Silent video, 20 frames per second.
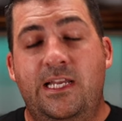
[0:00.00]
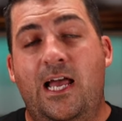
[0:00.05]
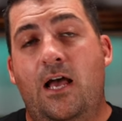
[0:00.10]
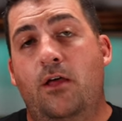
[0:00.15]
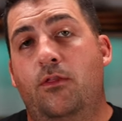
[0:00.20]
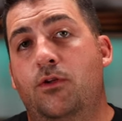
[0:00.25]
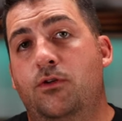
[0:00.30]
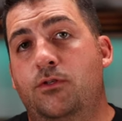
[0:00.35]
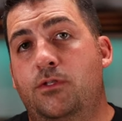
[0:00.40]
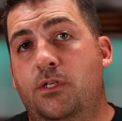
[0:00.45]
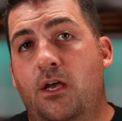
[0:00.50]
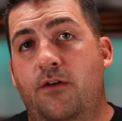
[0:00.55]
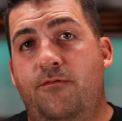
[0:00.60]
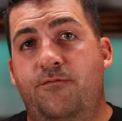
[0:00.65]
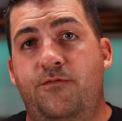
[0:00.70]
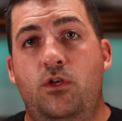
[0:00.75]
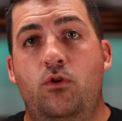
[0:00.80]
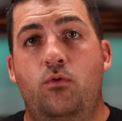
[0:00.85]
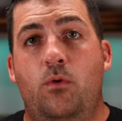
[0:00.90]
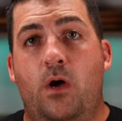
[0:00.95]
Now there's a
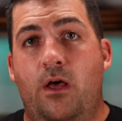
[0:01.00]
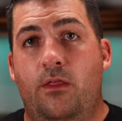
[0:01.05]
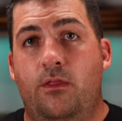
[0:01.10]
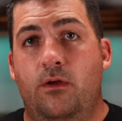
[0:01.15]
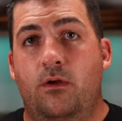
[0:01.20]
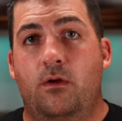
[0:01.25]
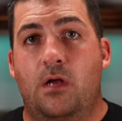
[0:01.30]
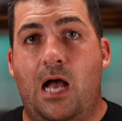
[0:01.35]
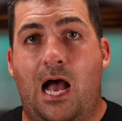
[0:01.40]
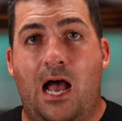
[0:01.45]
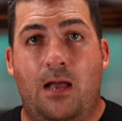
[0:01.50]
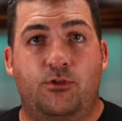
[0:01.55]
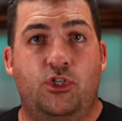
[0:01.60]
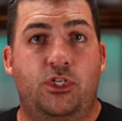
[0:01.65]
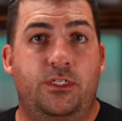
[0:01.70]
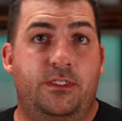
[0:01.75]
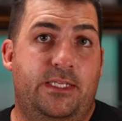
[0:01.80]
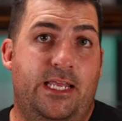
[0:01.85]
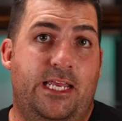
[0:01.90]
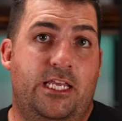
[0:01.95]
few other
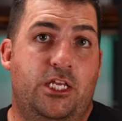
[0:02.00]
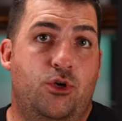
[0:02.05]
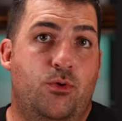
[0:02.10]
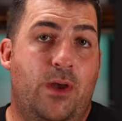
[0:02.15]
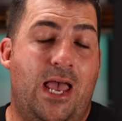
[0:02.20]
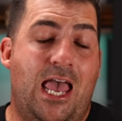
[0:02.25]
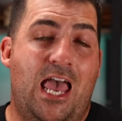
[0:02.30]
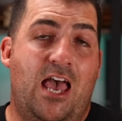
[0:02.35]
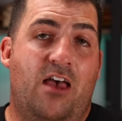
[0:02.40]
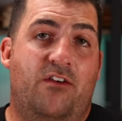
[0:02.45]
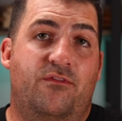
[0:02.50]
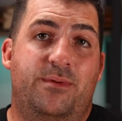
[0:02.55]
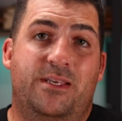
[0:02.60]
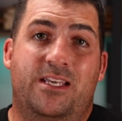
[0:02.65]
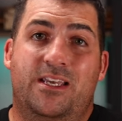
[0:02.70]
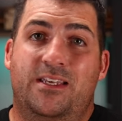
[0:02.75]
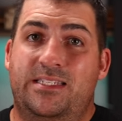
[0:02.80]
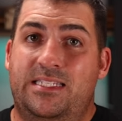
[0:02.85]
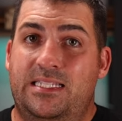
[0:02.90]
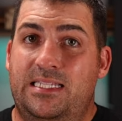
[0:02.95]
options that you have,
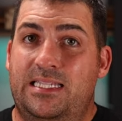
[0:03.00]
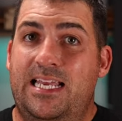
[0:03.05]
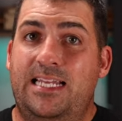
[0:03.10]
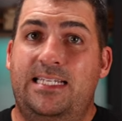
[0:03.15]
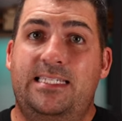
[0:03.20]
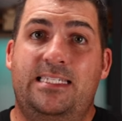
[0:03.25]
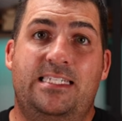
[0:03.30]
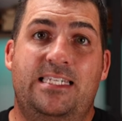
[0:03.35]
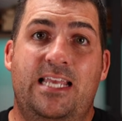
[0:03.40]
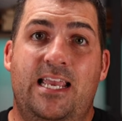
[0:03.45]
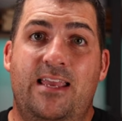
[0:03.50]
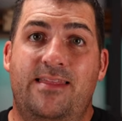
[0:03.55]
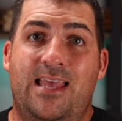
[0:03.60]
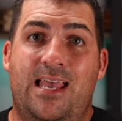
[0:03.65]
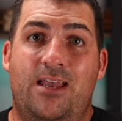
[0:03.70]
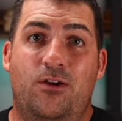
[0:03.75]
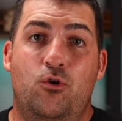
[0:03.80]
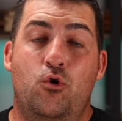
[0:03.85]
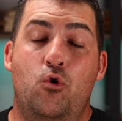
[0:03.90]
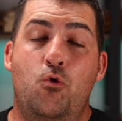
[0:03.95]
because let's say
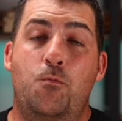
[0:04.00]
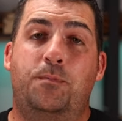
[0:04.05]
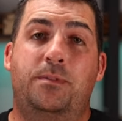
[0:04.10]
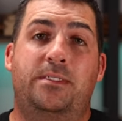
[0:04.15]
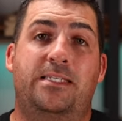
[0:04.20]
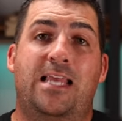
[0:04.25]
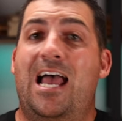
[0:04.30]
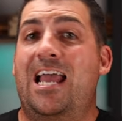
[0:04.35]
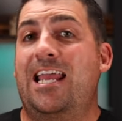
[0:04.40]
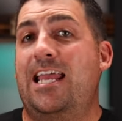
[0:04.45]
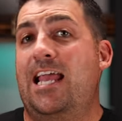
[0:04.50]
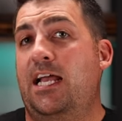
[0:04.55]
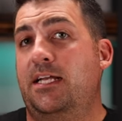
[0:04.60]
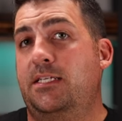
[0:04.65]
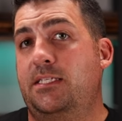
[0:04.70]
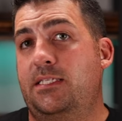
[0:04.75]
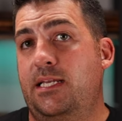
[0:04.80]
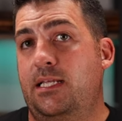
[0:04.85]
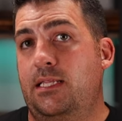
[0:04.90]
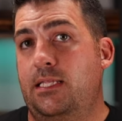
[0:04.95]
that, oops, I
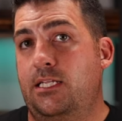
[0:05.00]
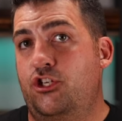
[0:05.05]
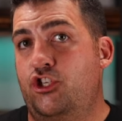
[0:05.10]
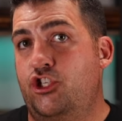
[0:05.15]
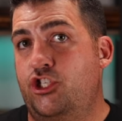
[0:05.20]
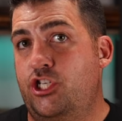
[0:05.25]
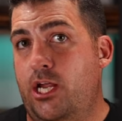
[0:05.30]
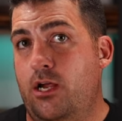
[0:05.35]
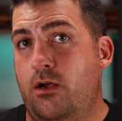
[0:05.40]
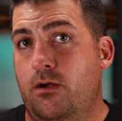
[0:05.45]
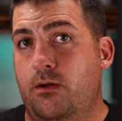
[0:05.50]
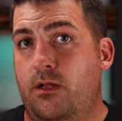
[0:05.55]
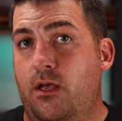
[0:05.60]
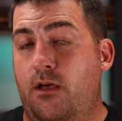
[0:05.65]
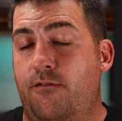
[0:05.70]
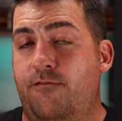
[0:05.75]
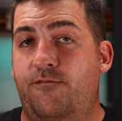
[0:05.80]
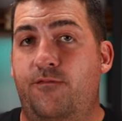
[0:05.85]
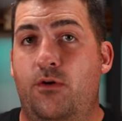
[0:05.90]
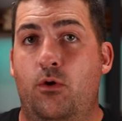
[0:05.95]
accidentally shared
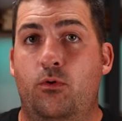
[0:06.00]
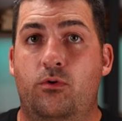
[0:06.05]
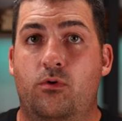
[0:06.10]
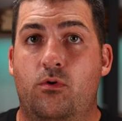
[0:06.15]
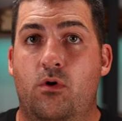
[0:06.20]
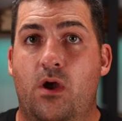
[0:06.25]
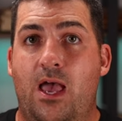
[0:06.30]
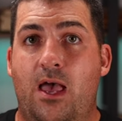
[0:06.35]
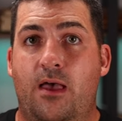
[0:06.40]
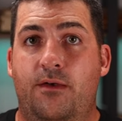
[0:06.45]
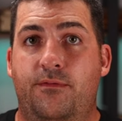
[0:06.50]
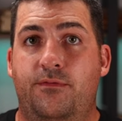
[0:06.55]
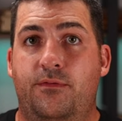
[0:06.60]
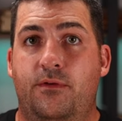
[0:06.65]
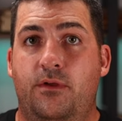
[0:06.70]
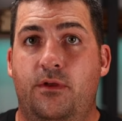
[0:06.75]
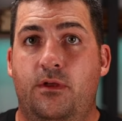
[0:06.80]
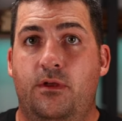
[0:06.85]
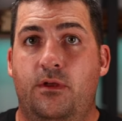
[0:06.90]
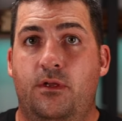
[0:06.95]
a photograph
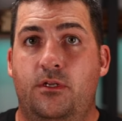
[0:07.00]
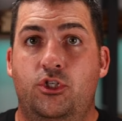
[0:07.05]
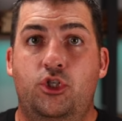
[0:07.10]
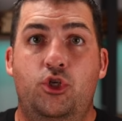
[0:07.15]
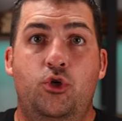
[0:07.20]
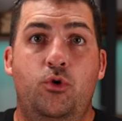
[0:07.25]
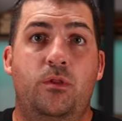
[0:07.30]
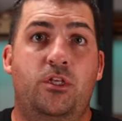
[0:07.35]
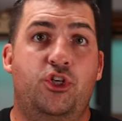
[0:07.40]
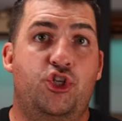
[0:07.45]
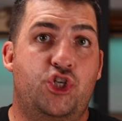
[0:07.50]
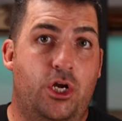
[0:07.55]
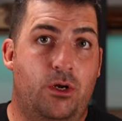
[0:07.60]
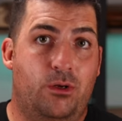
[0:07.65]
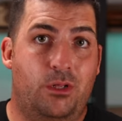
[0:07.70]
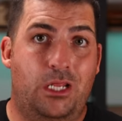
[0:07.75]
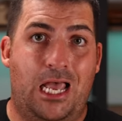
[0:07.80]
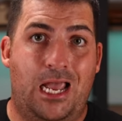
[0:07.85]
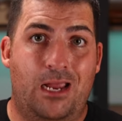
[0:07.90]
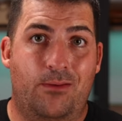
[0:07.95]
to the
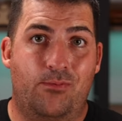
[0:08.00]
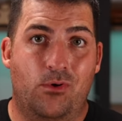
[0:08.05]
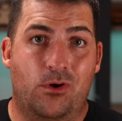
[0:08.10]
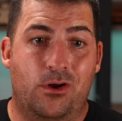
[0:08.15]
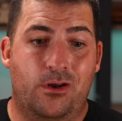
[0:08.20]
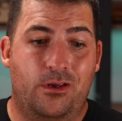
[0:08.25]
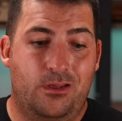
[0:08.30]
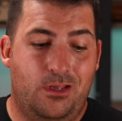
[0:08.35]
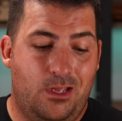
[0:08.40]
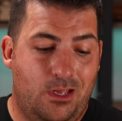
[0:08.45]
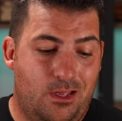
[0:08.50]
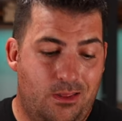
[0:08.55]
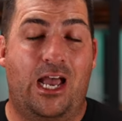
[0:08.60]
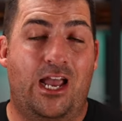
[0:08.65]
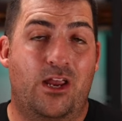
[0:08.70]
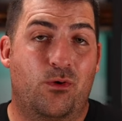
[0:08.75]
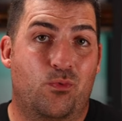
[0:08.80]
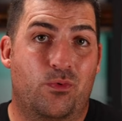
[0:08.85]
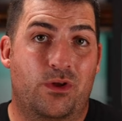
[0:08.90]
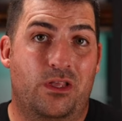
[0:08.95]
shared library.
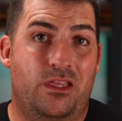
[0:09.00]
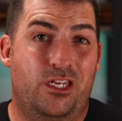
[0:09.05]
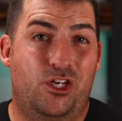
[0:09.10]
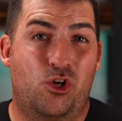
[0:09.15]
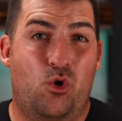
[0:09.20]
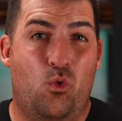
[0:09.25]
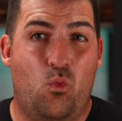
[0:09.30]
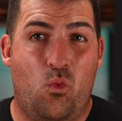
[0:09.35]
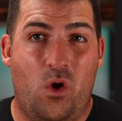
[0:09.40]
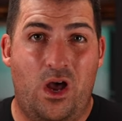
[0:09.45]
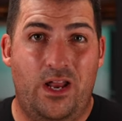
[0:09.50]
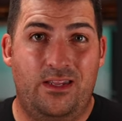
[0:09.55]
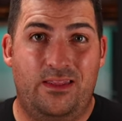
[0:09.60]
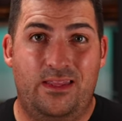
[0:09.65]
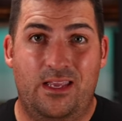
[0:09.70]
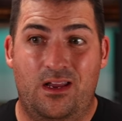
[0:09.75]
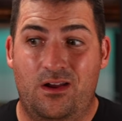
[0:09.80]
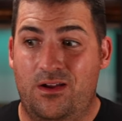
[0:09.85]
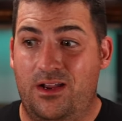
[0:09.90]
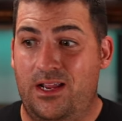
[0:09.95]
I really don't want
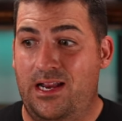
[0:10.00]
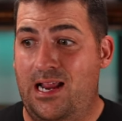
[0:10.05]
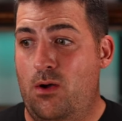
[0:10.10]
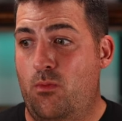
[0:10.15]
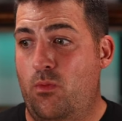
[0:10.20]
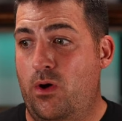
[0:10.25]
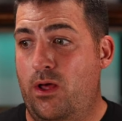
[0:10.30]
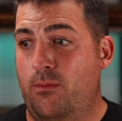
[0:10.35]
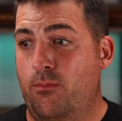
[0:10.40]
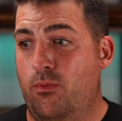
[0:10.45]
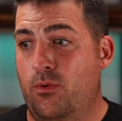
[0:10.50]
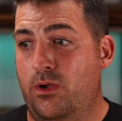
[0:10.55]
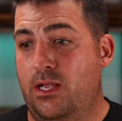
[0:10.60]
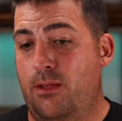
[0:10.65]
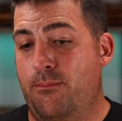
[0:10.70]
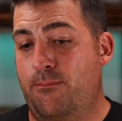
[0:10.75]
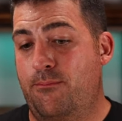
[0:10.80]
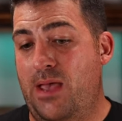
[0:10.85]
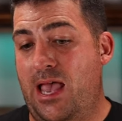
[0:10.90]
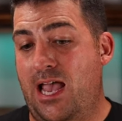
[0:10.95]
it there and I want to bring
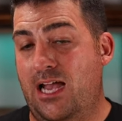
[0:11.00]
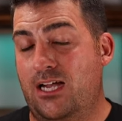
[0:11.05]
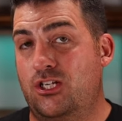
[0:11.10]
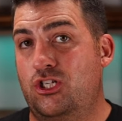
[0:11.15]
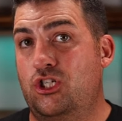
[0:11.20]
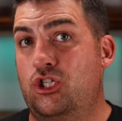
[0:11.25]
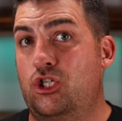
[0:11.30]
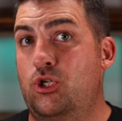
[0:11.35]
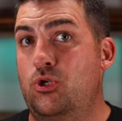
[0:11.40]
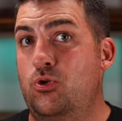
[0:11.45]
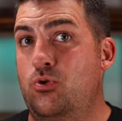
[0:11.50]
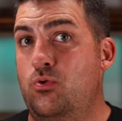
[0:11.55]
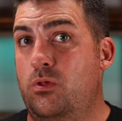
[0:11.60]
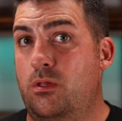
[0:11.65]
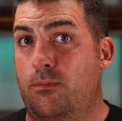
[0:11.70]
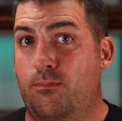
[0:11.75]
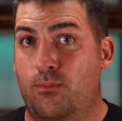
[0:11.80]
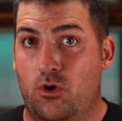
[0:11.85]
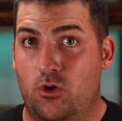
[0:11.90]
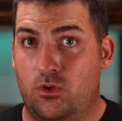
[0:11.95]
it back to
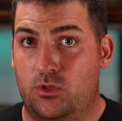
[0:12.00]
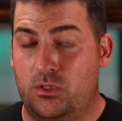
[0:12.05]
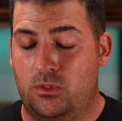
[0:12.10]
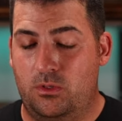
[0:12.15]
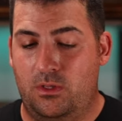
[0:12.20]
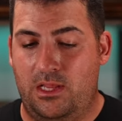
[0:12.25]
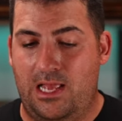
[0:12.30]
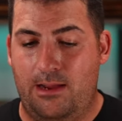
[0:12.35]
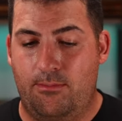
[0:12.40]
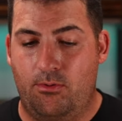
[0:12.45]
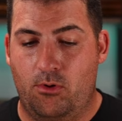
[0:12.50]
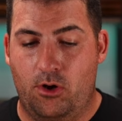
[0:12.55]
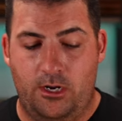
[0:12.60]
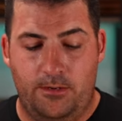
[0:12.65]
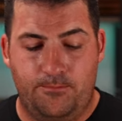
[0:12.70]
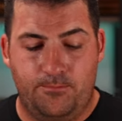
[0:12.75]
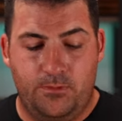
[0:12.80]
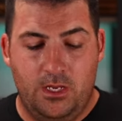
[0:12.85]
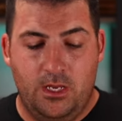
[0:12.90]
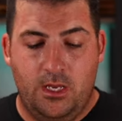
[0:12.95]
the personal
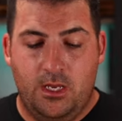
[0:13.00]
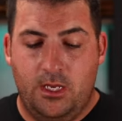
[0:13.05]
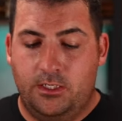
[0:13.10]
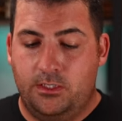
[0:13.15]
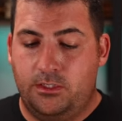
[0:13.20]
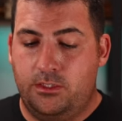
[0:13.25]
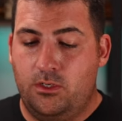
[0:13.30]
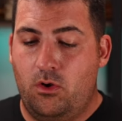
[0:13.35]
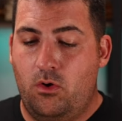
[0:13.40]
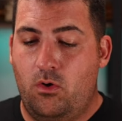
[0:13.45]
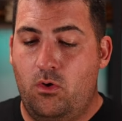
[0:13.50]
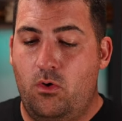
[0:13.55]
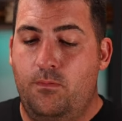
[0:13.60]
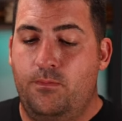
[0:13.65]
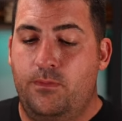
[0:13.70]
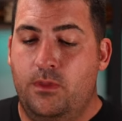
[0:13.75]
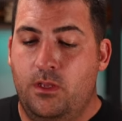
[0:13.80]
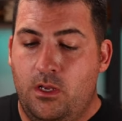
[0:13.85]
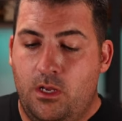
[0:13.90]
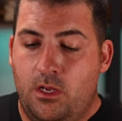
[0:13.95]
library. So